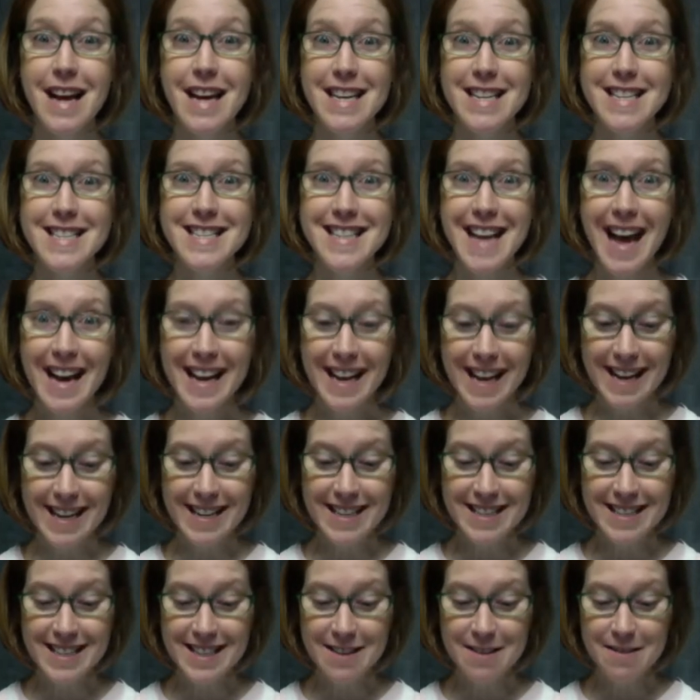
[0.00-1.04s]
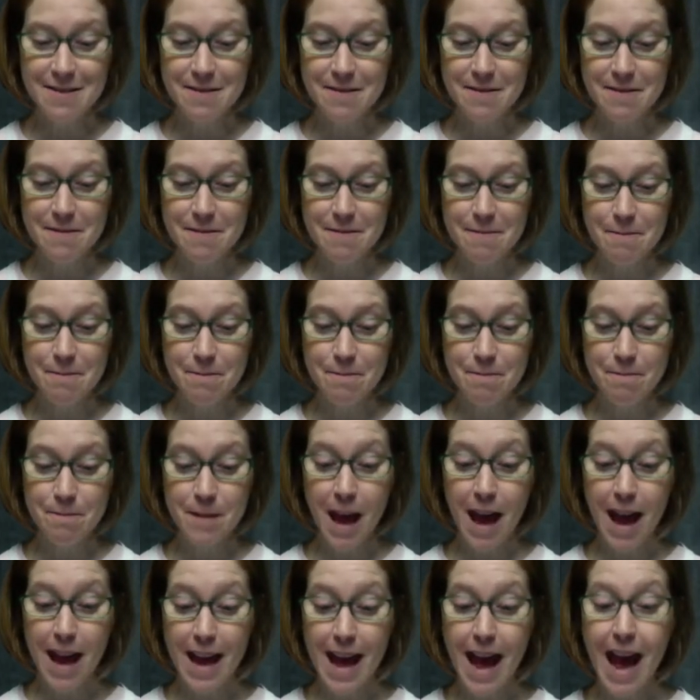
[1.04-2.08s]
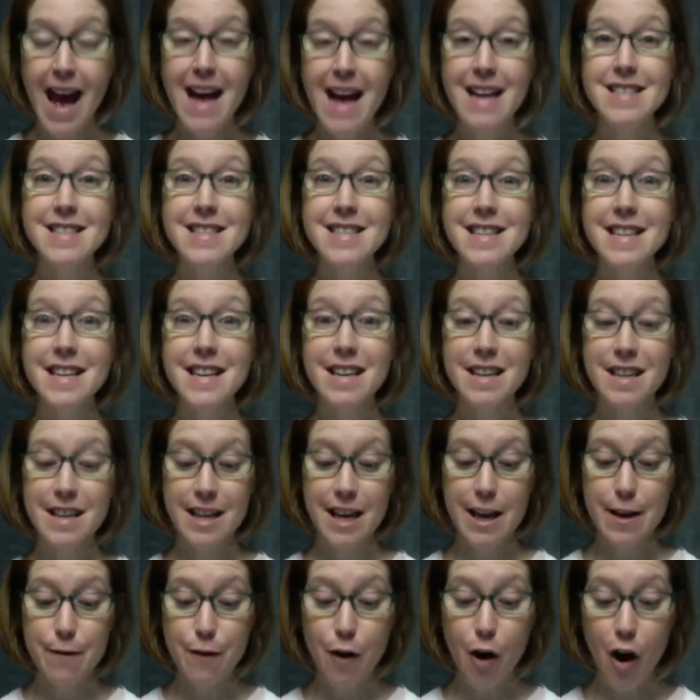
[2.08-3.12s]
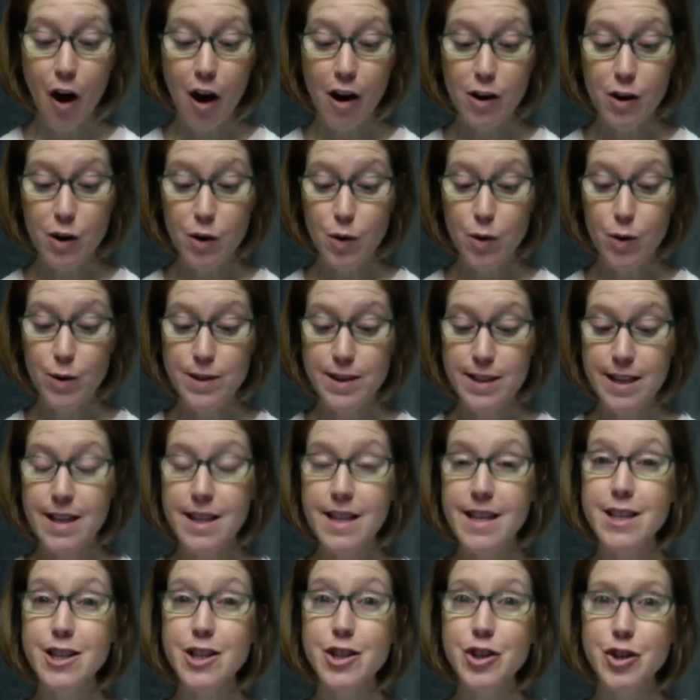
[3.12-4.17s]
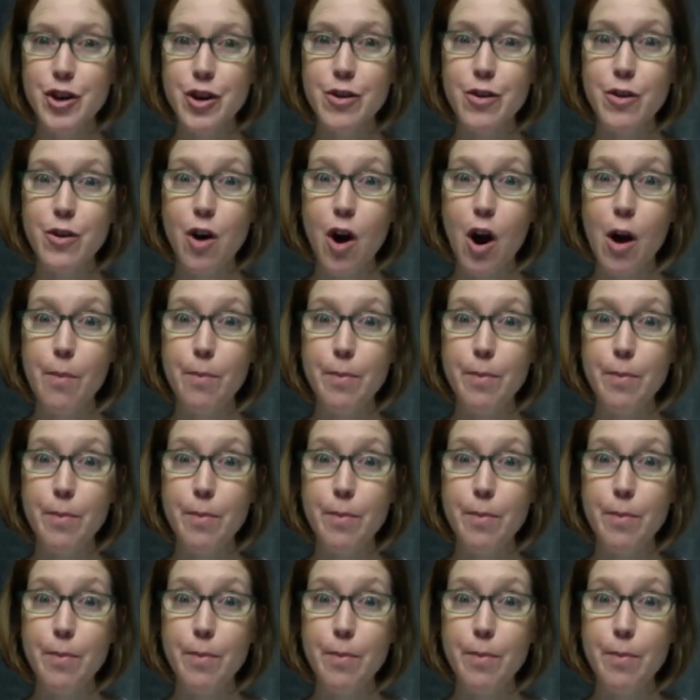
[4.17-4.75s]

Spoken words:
Second, I ask if articles in this journal are